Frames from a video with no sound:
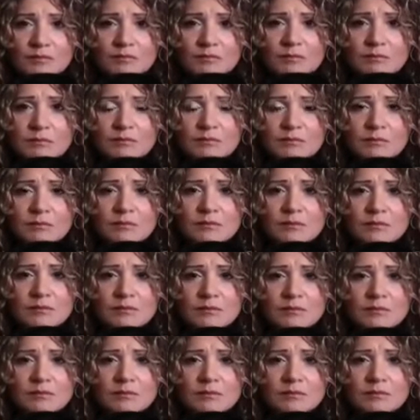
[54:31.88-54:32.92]

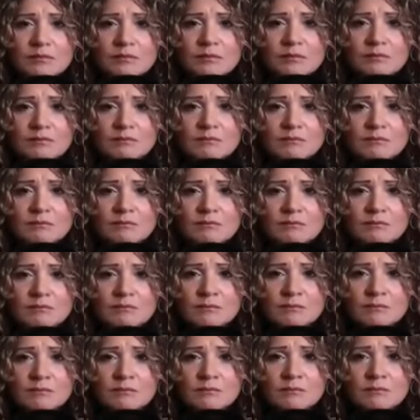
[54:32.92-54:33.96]

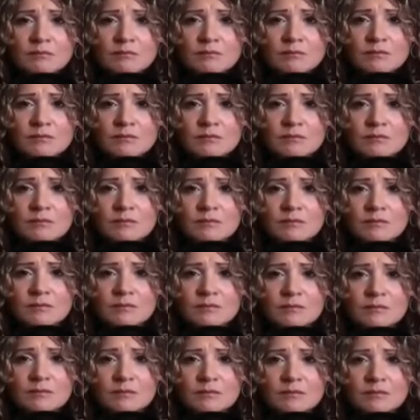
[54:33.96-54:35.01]

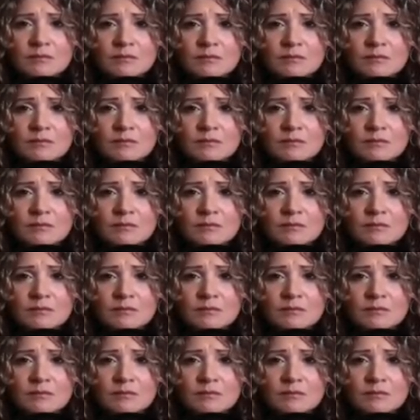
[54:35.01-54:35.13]
(silent)